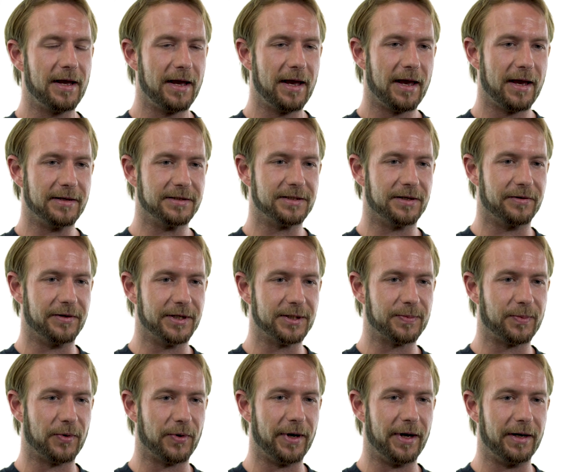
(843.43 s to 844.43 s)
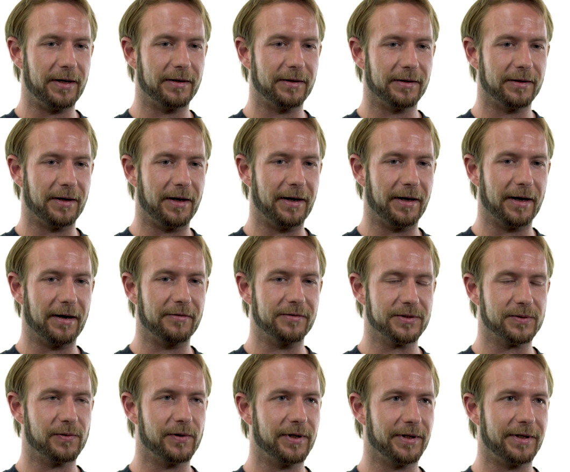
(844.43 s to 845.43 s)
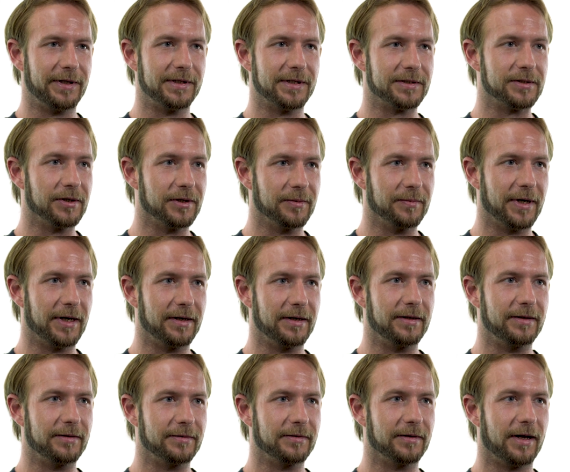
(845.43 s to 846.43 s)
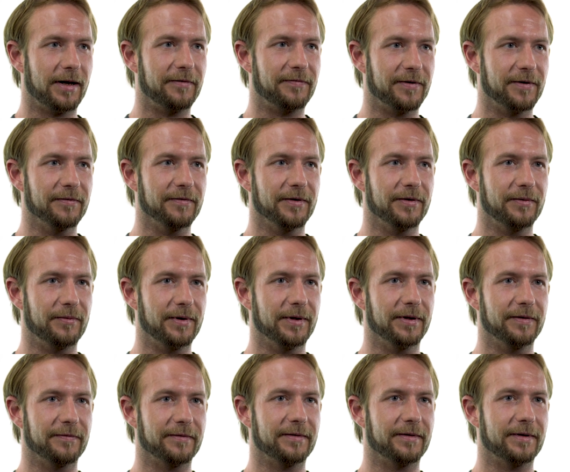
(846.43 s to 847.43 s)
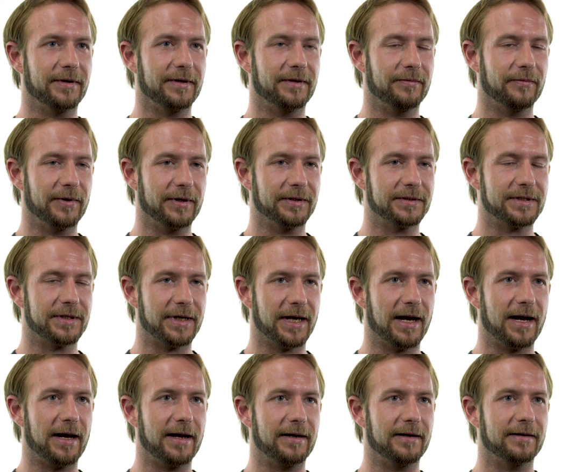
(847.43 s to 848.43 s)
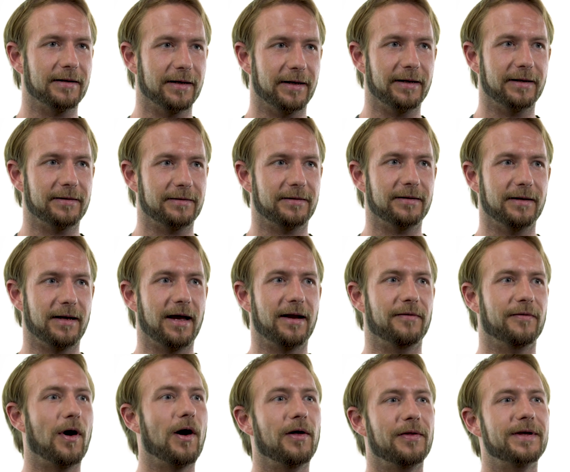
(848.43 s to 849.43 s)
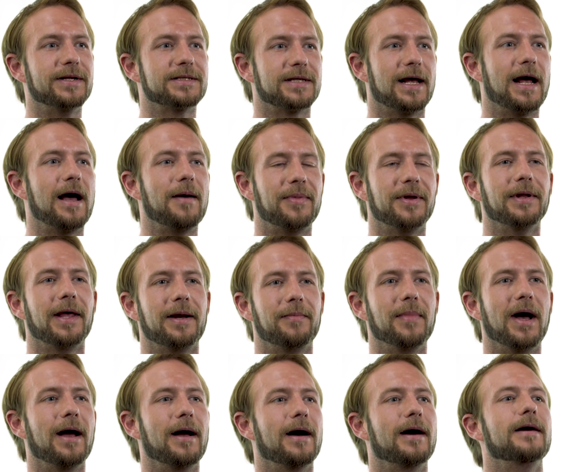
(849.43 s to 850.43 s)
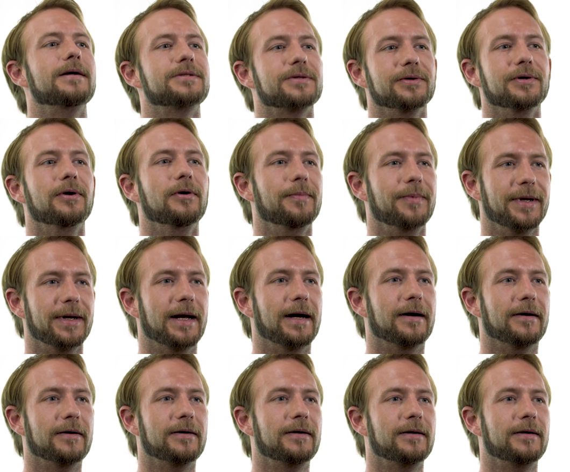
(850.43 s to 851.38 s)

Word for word: And so at this point, like, I was willing to turn my life over and will, and will to God. Like, out of all this that happened, like, my eyes are open now.